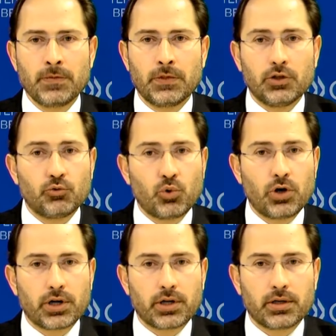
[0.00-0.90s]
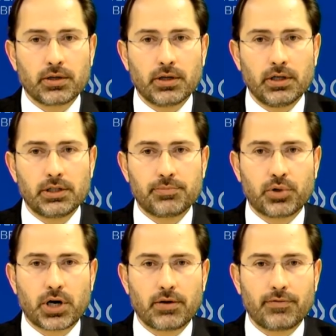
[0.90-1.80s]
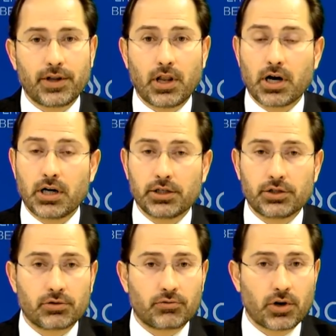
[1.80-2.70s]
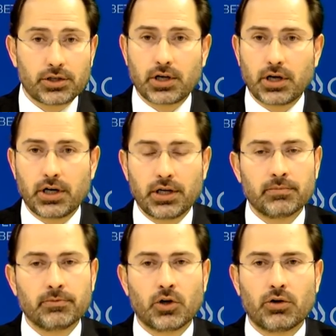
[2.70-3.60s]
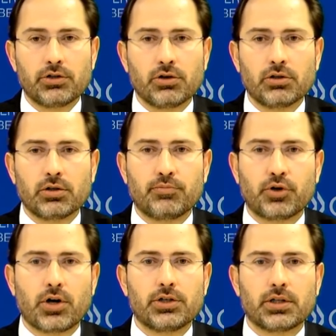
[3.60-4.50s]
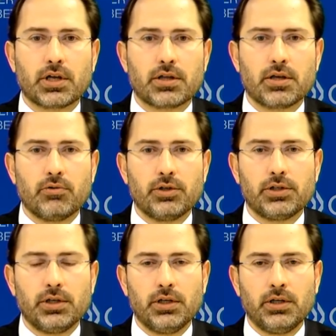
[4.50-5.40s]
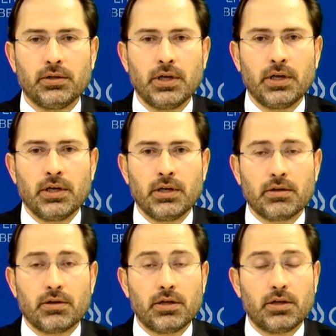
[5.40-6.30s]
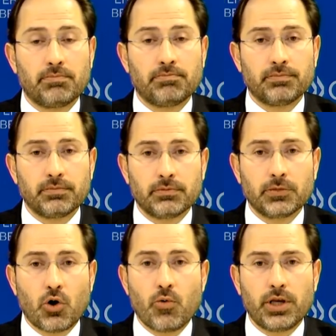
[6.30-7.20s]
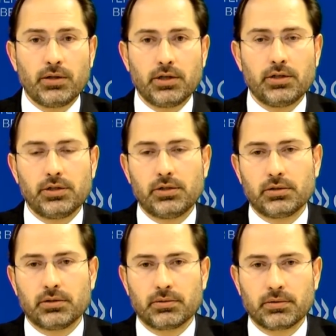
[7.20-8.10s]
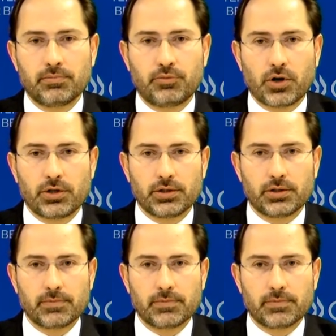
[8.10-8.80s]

This work is part of a large cross-cutting horizontal project at the OECD, the Going Digital project.